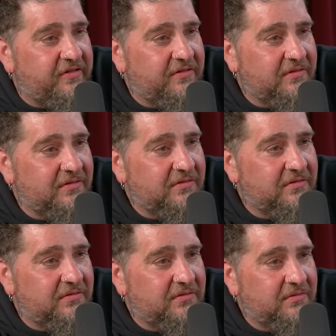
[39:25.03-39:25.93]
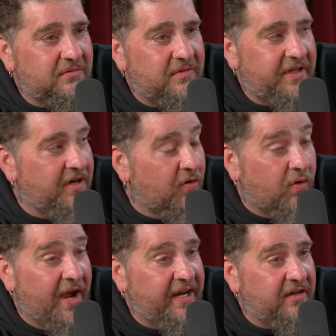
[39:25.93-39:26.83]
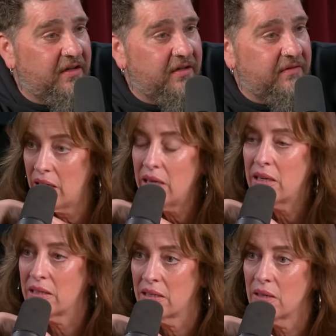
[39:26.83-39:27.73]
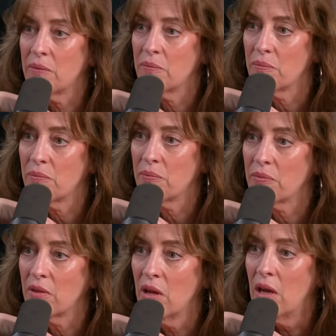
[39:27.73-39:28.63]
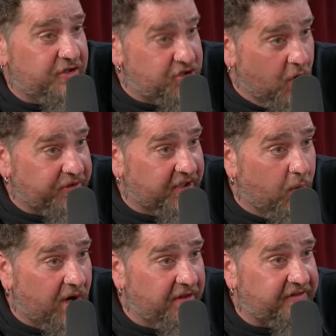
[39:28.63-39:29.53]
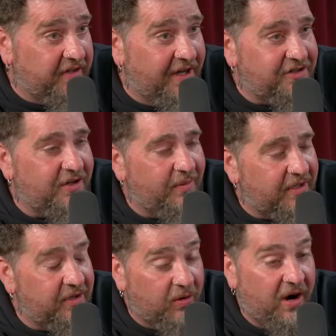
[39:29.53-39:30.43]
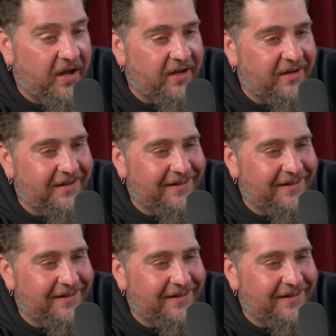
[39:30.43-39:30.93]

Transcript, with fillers: No, yes. Give what are you going to write? Yeah. For, for, the Tonight Show? You don't have a joke that could work on the Tonight Show. I'm like, you're right.